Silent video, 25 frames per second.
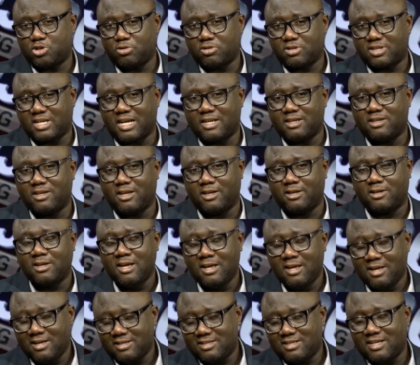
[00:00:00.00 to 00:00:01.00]
candidate.
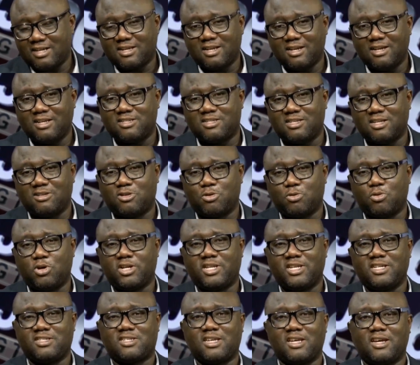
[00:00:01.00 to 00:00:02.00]
Take a listen to what
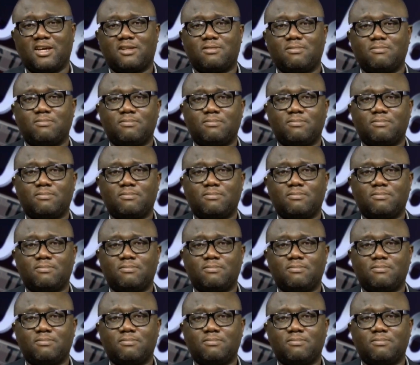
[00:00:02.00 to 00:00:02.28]
he said.